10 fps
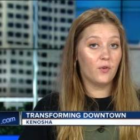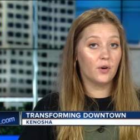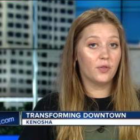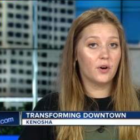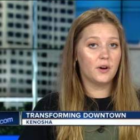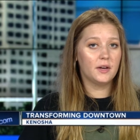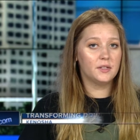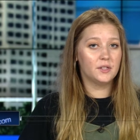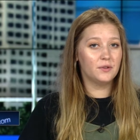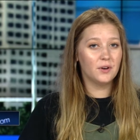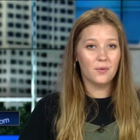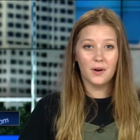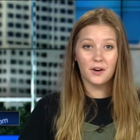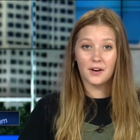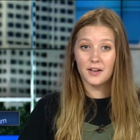4.30, do you know what
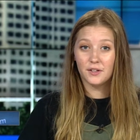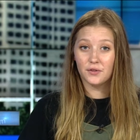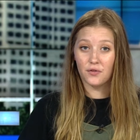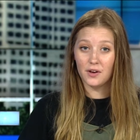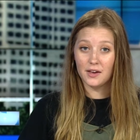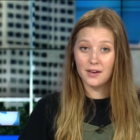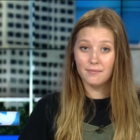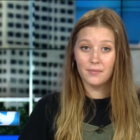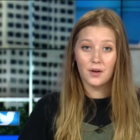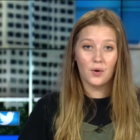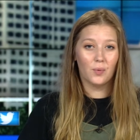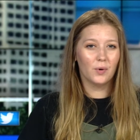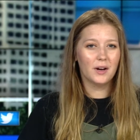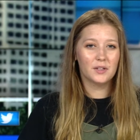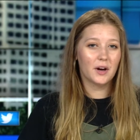your kids are drinking? We're
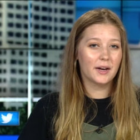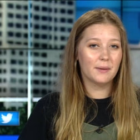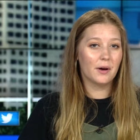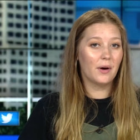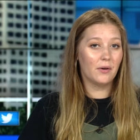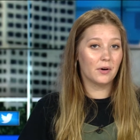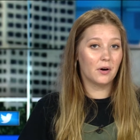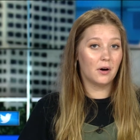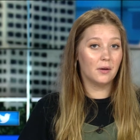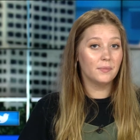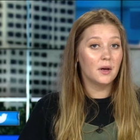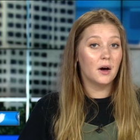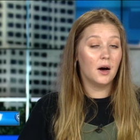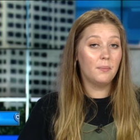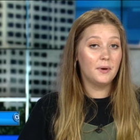not talking about alcohol.
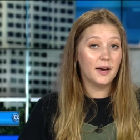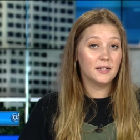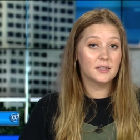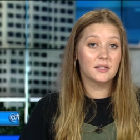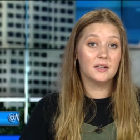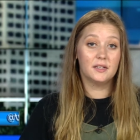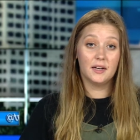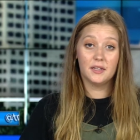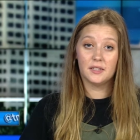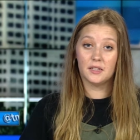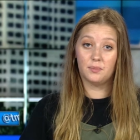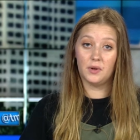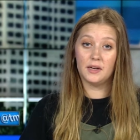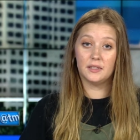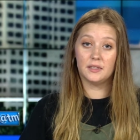Up next, a dentist
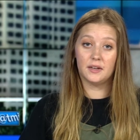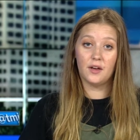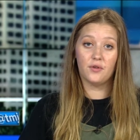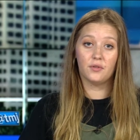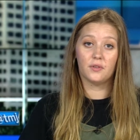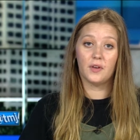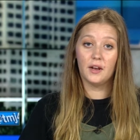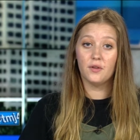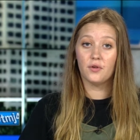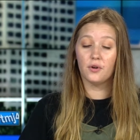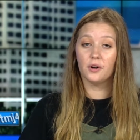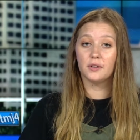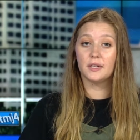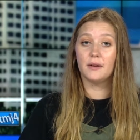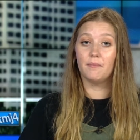explains the dangers of hidden
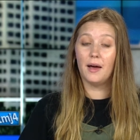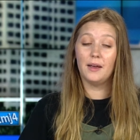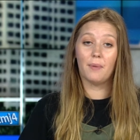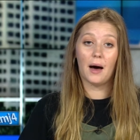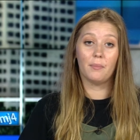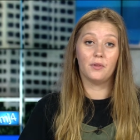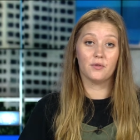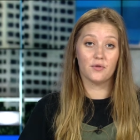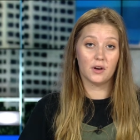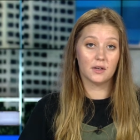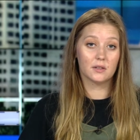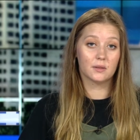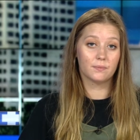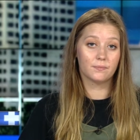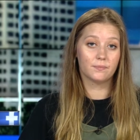sugars in many popular drinks.